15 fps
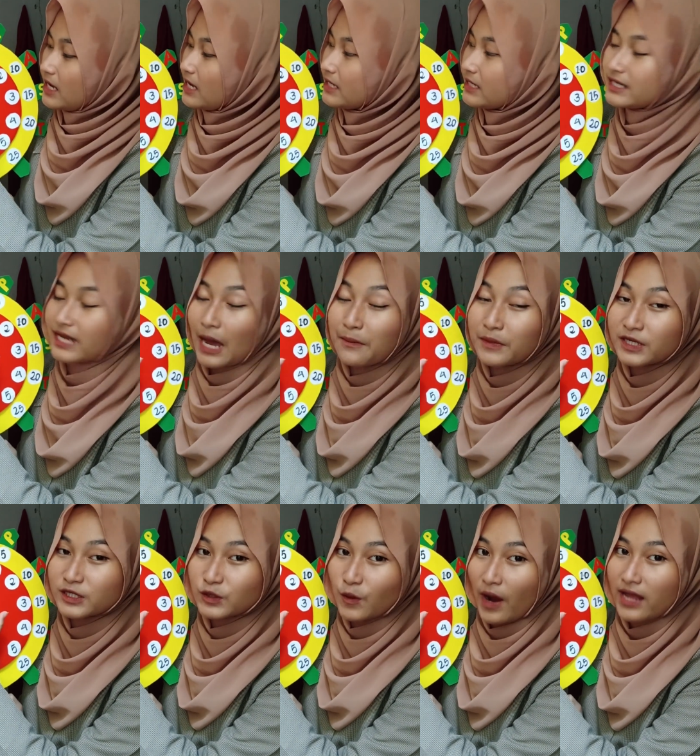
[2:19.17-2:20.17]

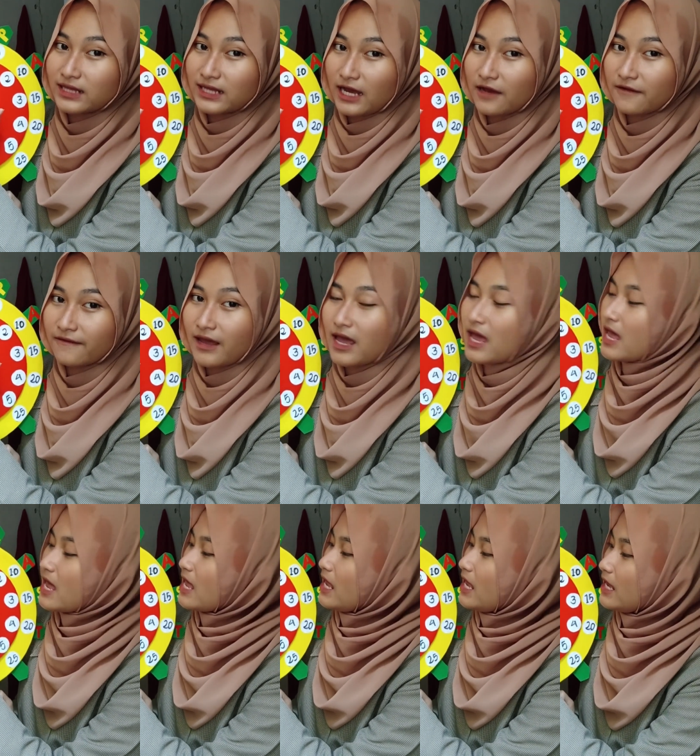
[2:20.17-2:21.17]
number 12,
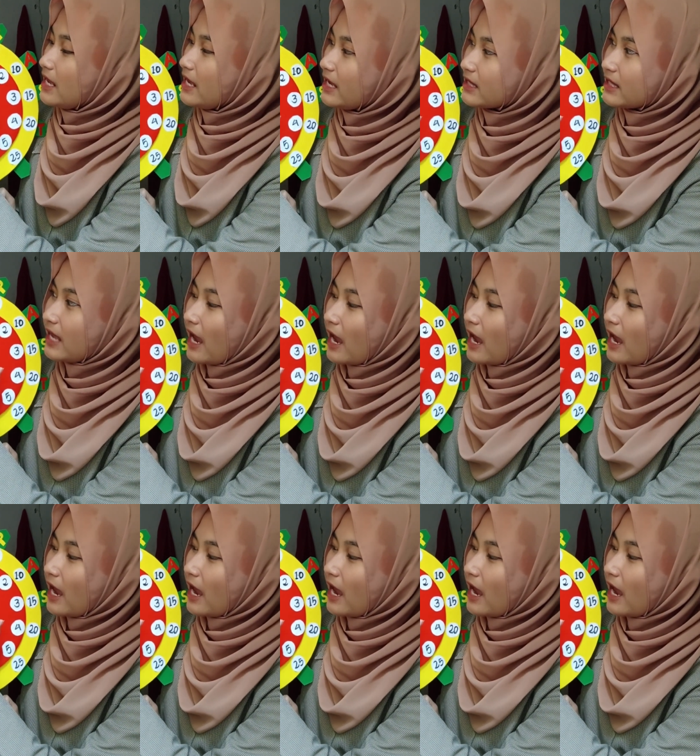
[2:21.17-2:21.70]
it